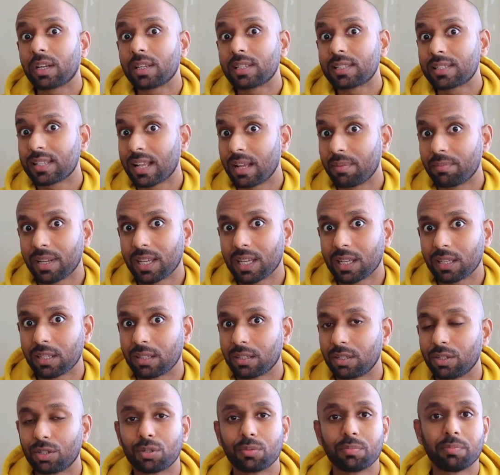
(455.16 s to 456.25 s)
ke samne,
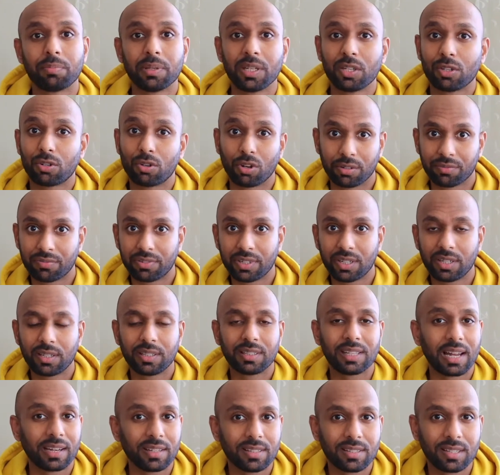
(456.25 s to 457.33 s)
being confident,
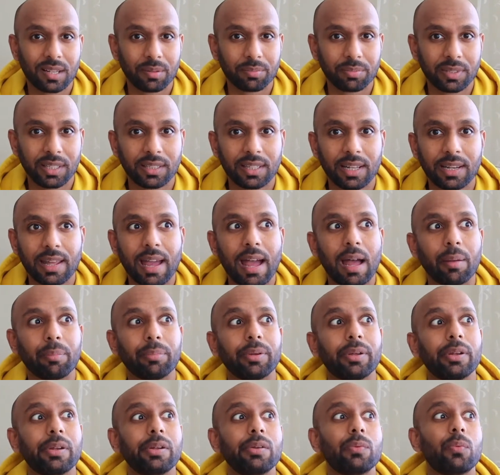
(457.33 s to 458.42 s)
that is something that
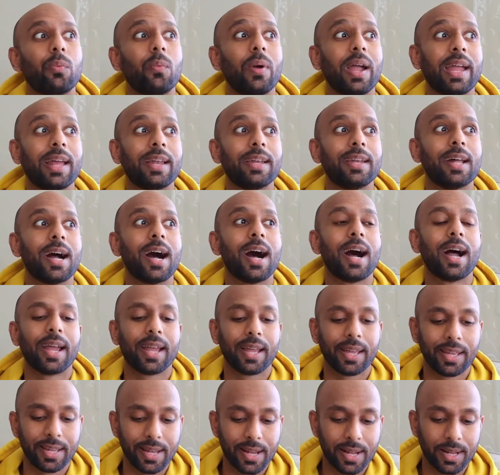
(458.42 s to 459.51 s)
happened when
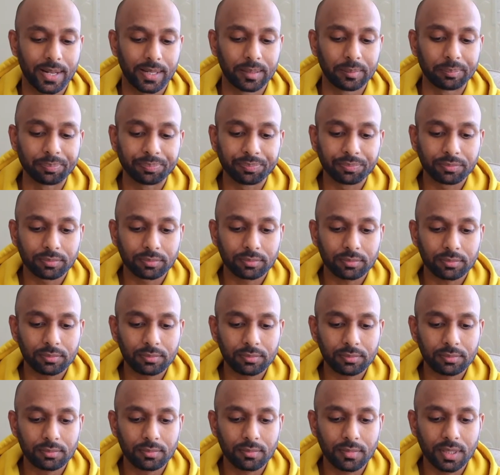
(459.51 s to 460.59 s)
I
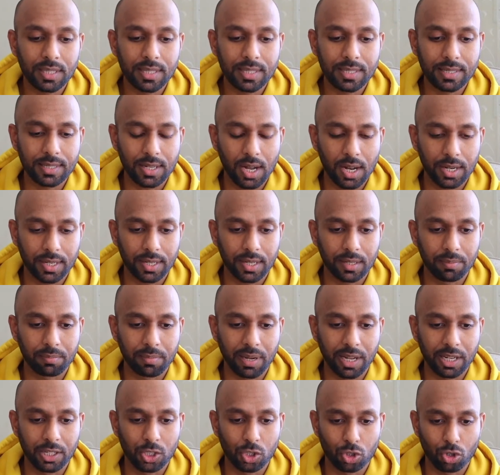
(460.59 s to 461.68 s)
started
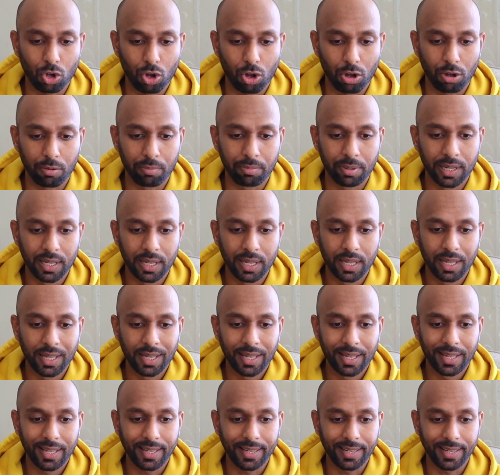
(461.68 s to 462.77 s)
my job
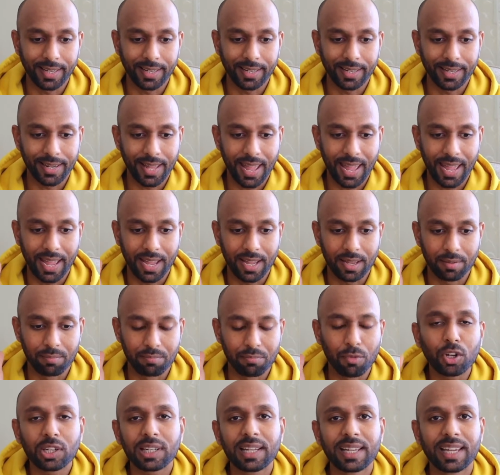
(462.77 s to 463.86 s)
in a
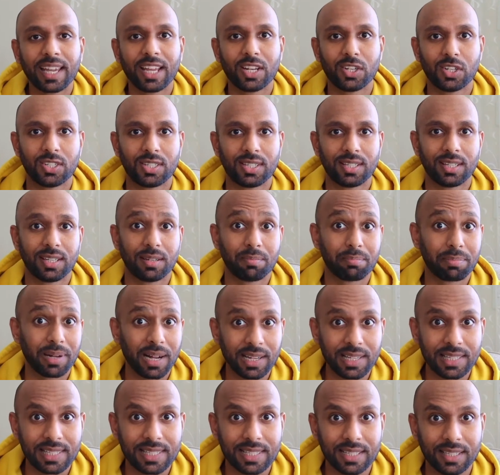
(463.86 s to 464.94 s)
modeling agency in
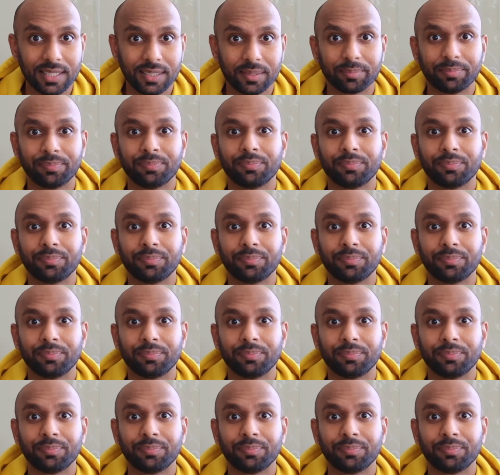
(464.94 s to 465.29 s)
Pakistan.